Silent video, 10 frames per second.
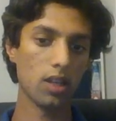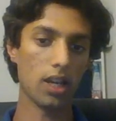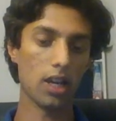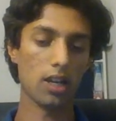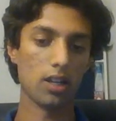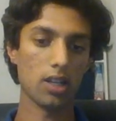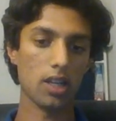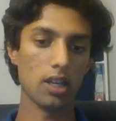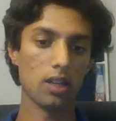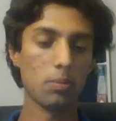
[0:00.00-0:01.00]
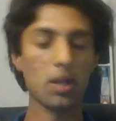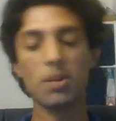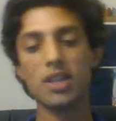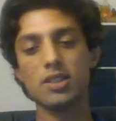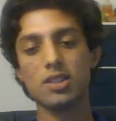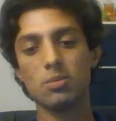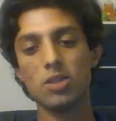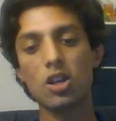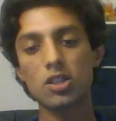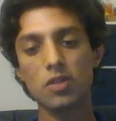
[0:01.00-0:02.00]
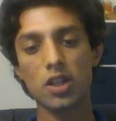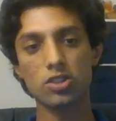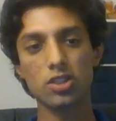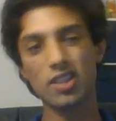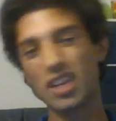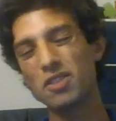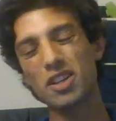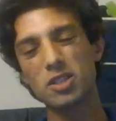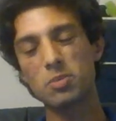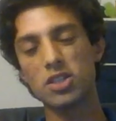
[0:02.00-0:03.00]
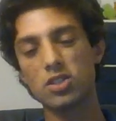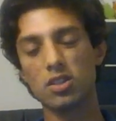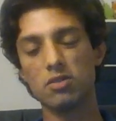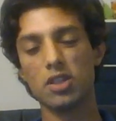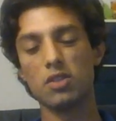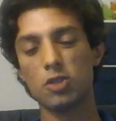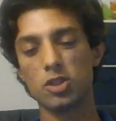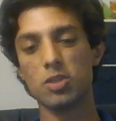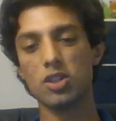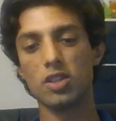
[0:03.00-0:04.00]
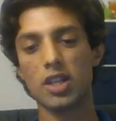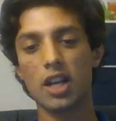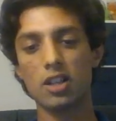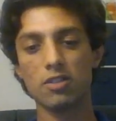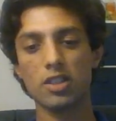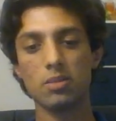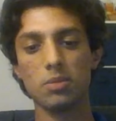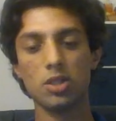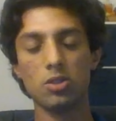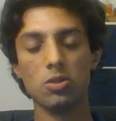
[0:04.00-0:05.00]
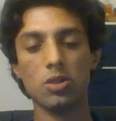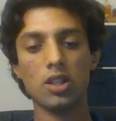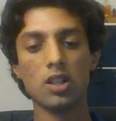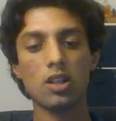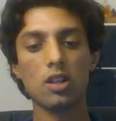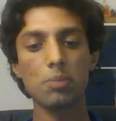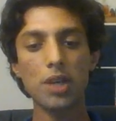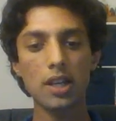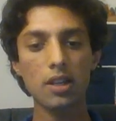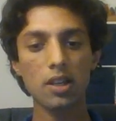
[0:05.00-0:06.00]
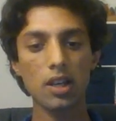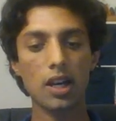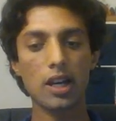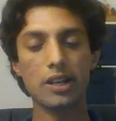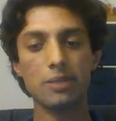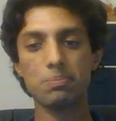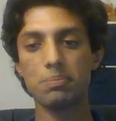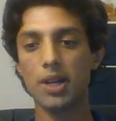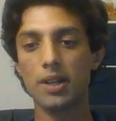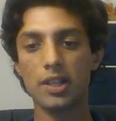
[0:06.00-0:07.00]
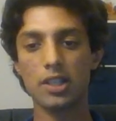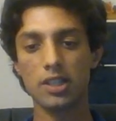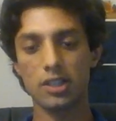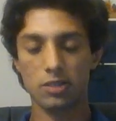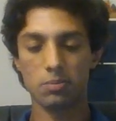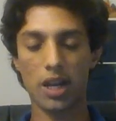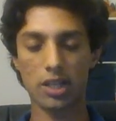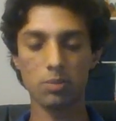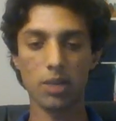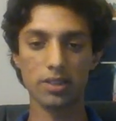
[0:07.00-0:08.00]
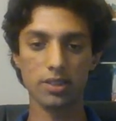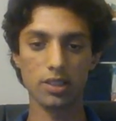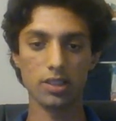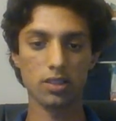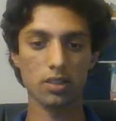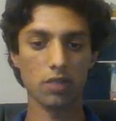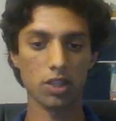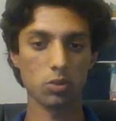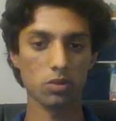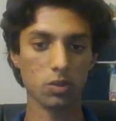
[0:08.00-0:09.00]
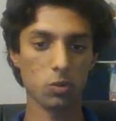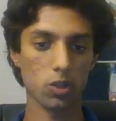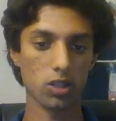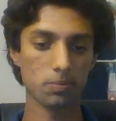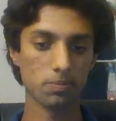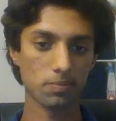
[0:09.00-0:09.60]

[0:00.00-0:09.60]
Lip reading: And it minimizes some loss function that varies based on the reinforcement learning algorithm you pick, but it maximizes its eventual reward.